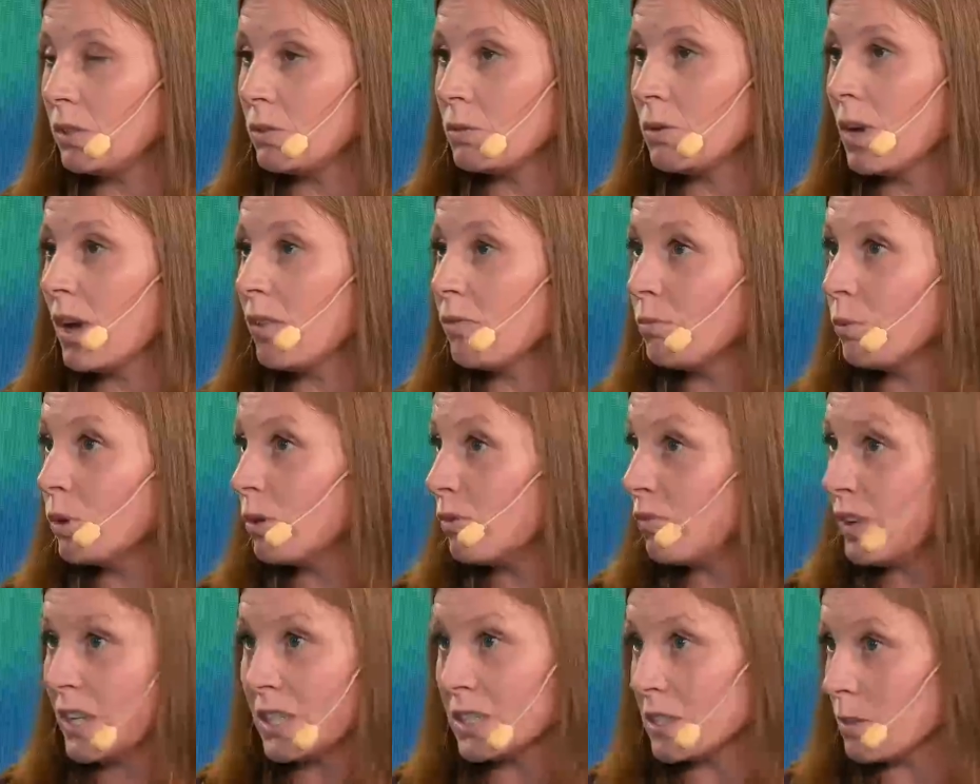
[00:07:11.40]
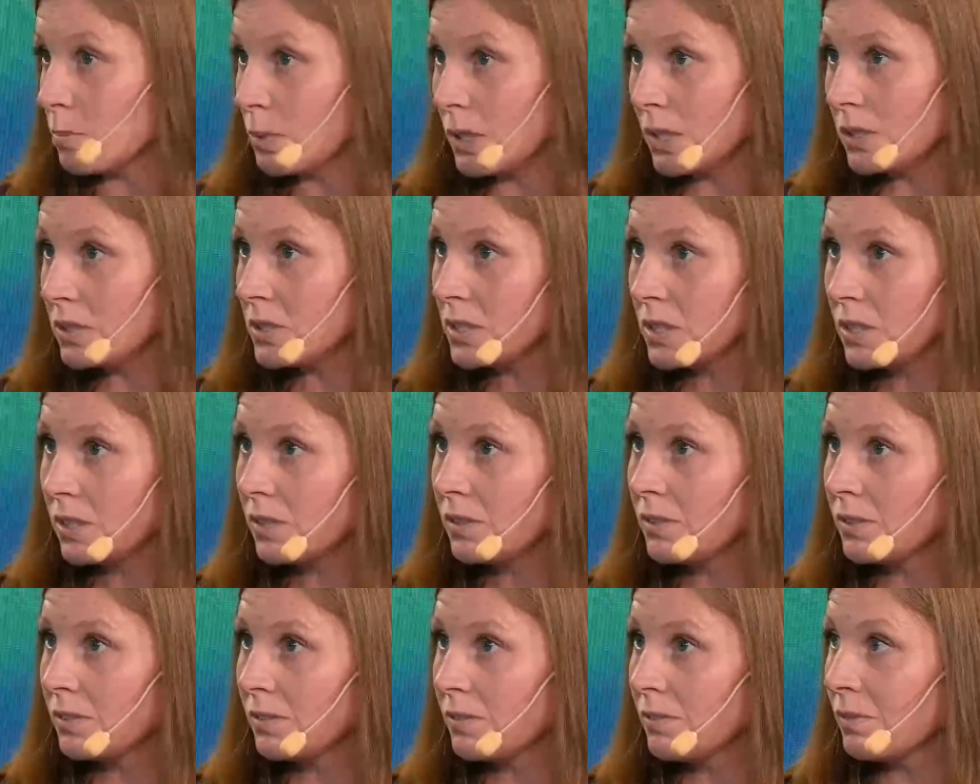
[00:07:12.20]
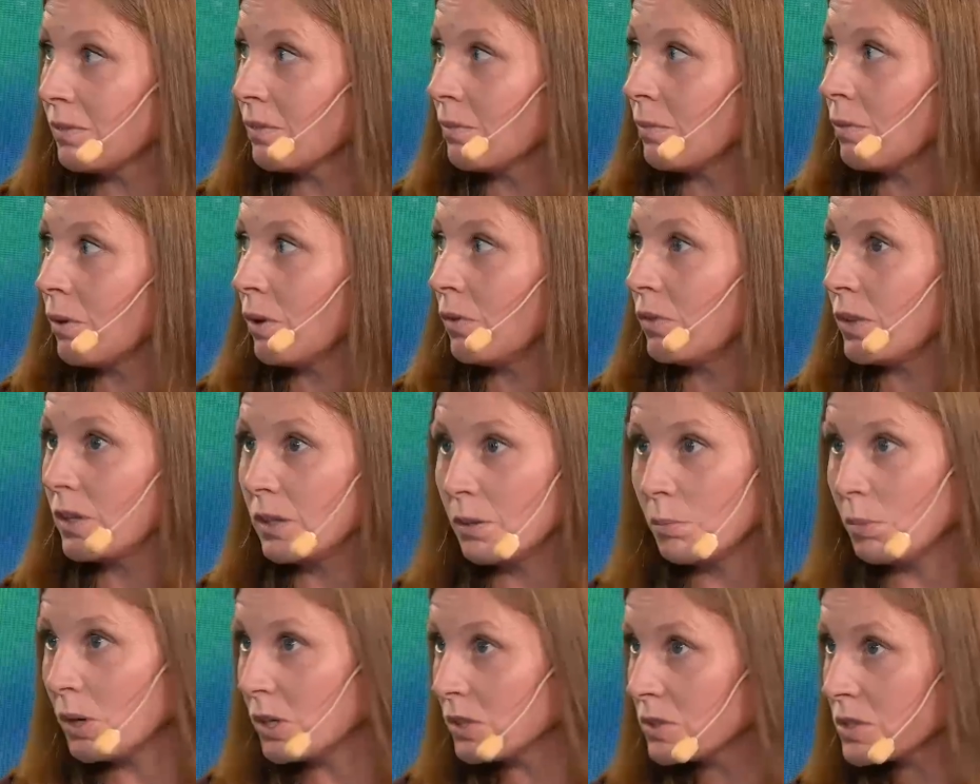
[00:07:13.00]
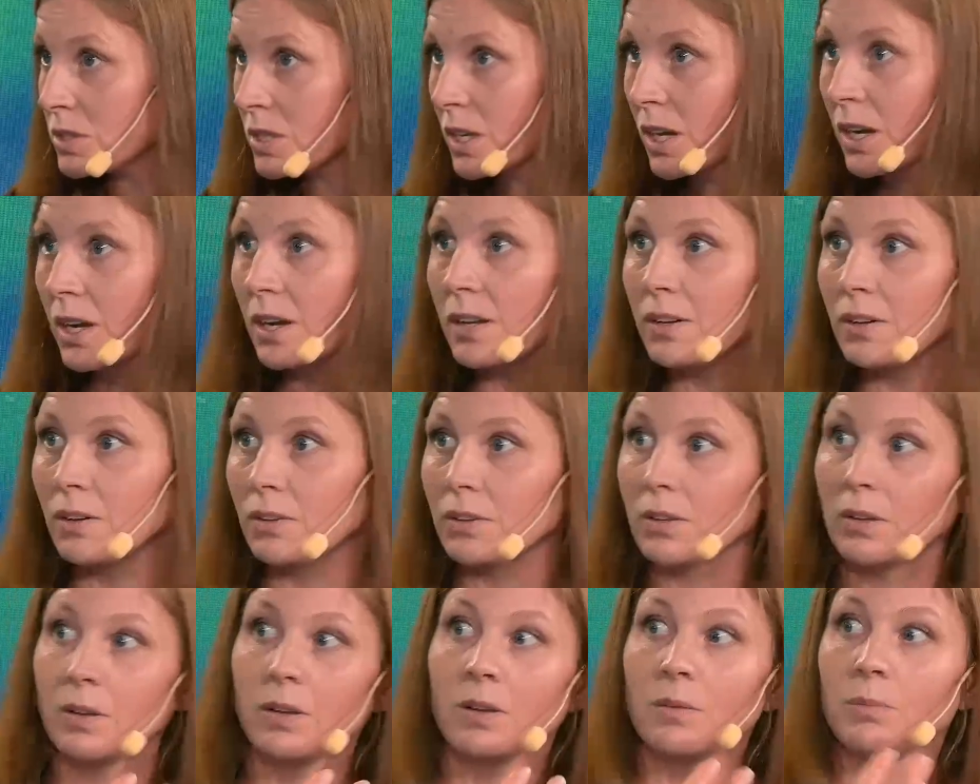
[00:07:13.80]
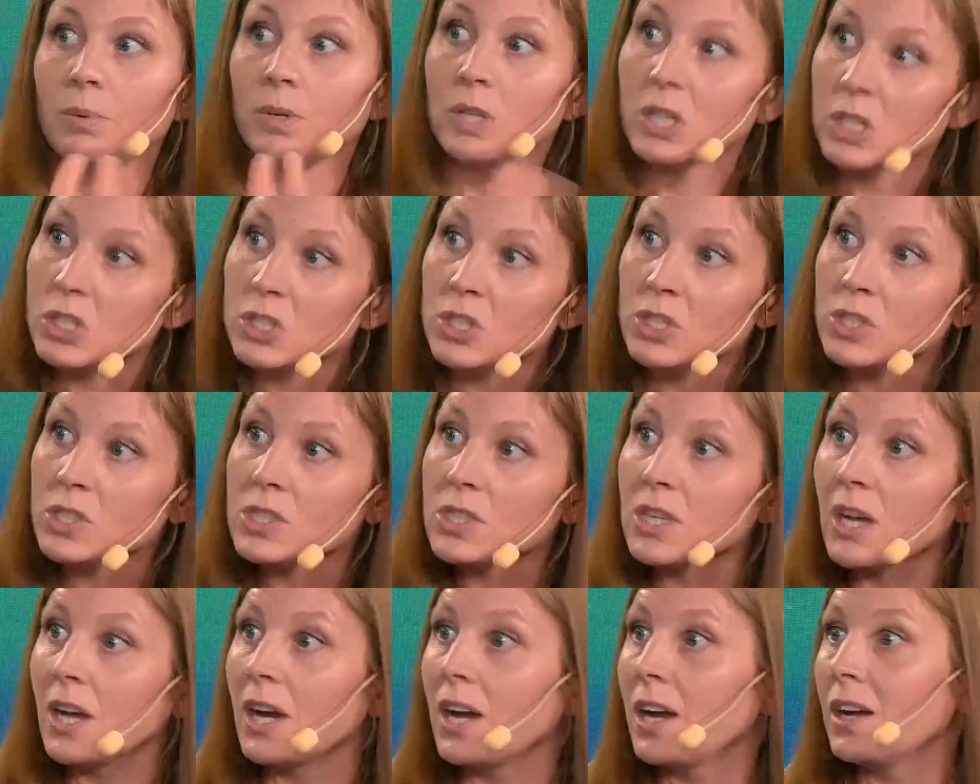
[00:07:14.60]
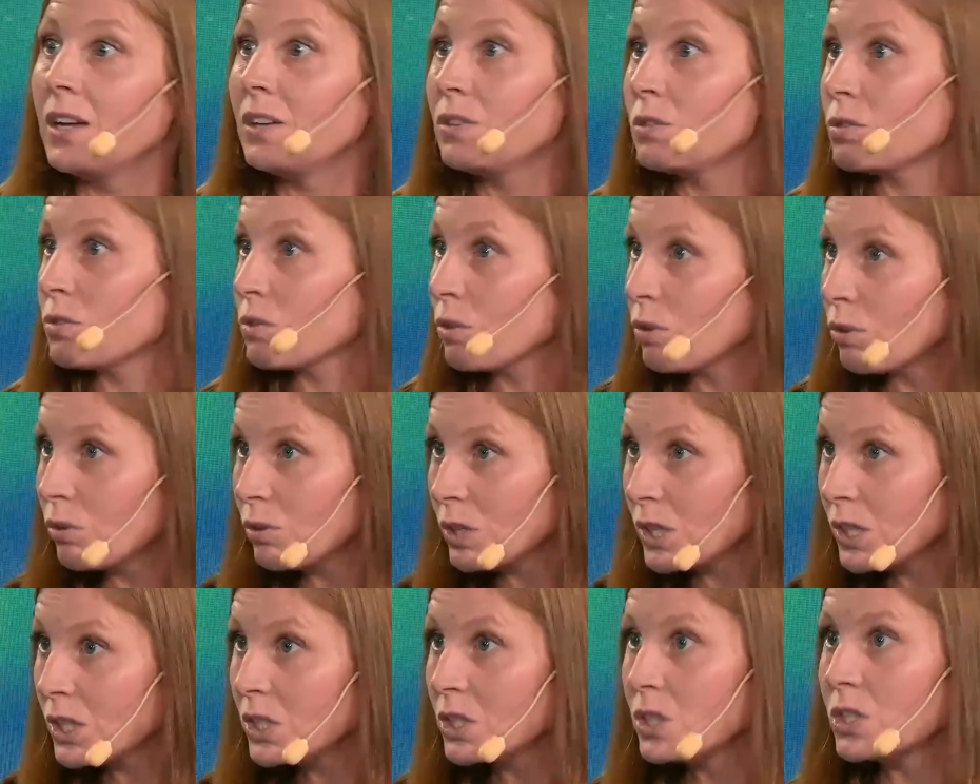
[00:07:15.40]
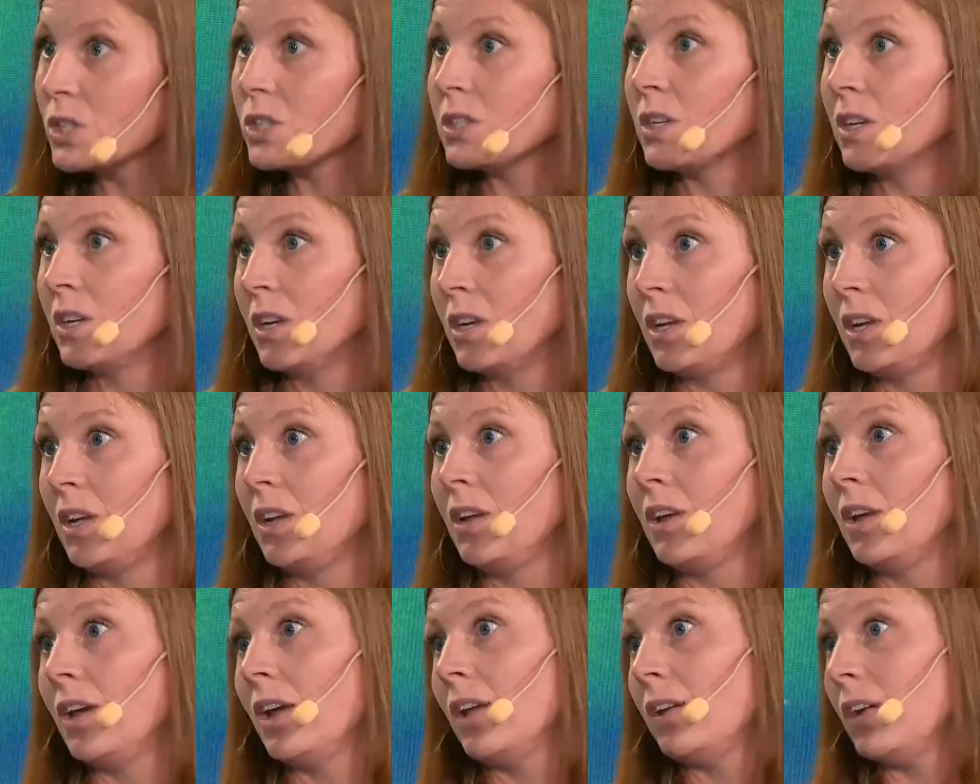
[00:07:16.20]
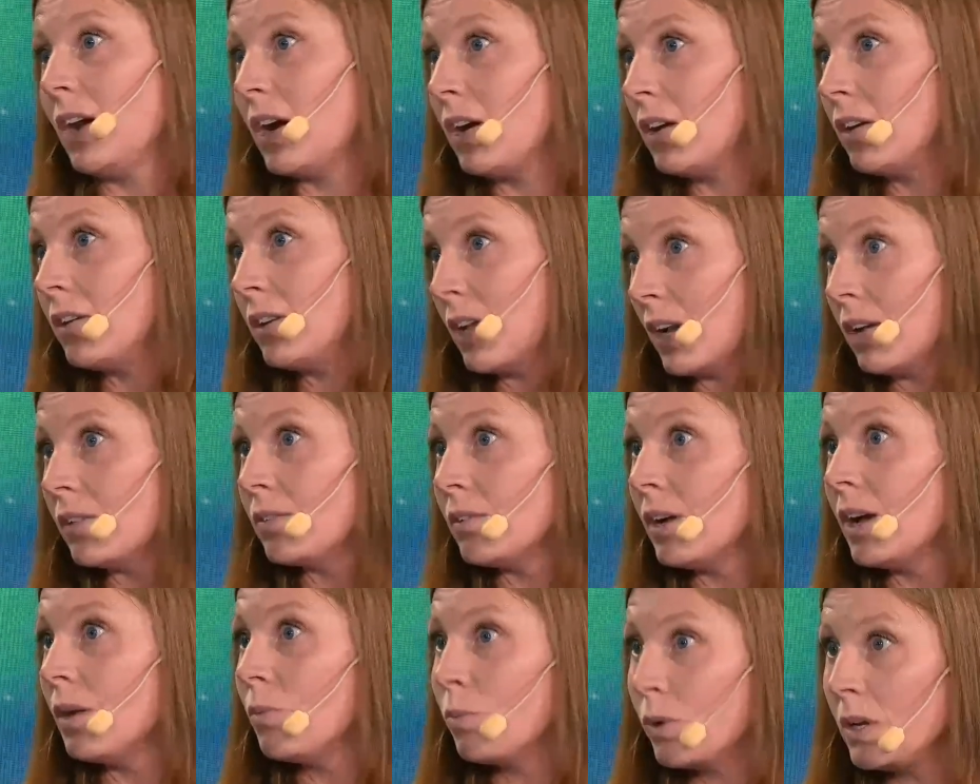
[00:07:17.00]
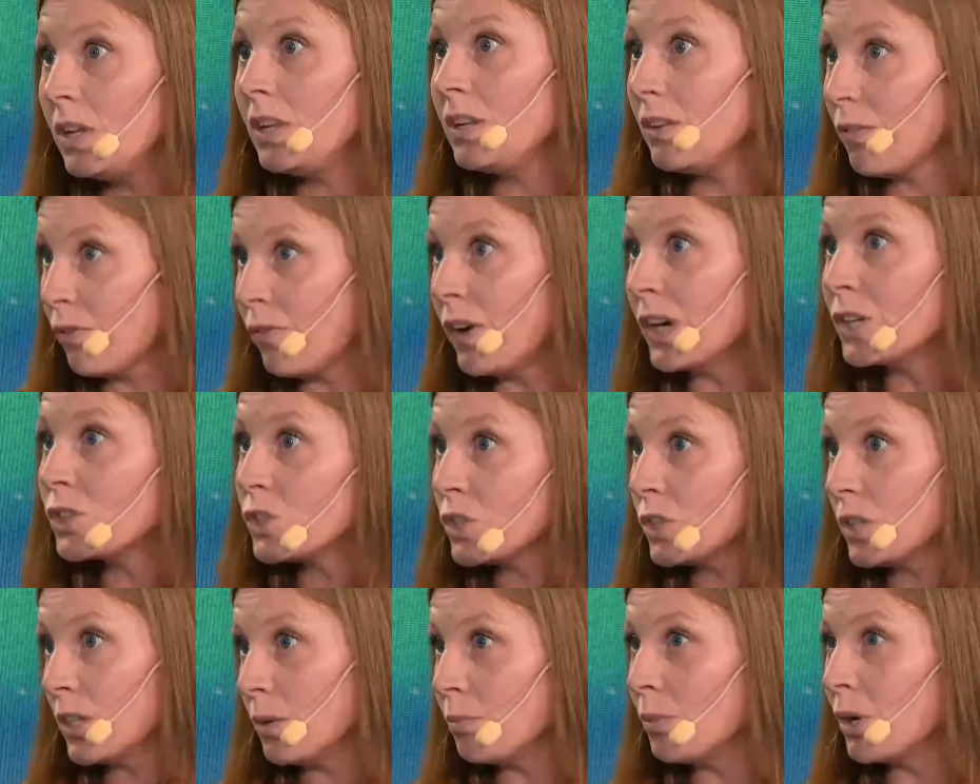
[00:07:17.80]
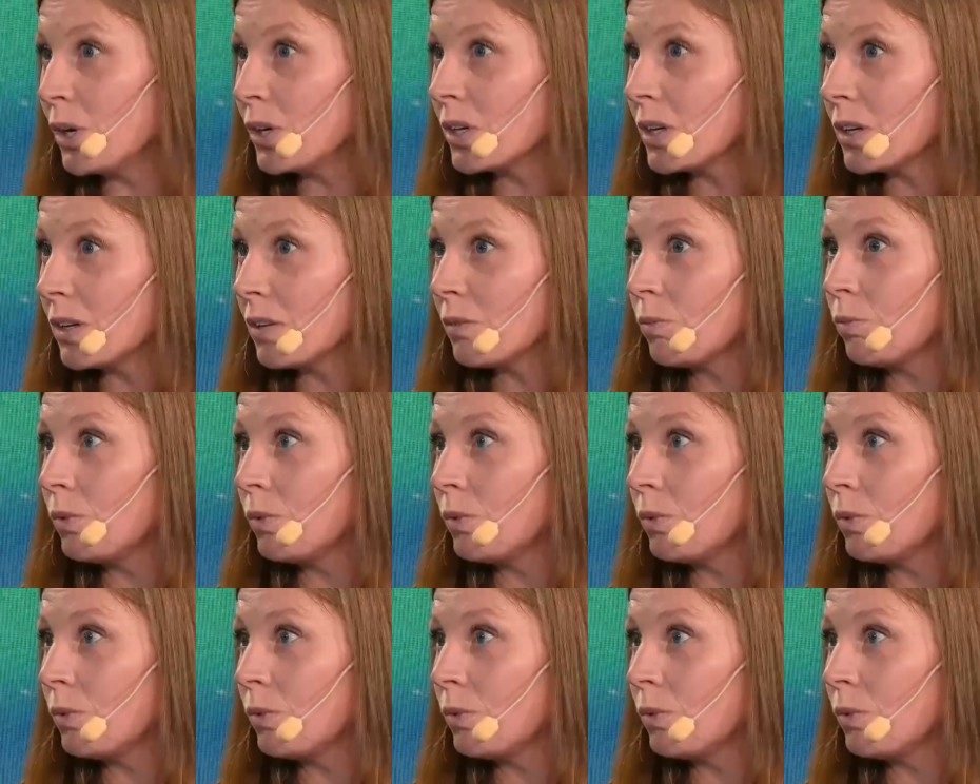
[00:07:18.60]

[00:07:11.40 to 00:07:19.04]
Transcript: to have more flexibility on the demand side, on the production side, storage, and we need a functioning market.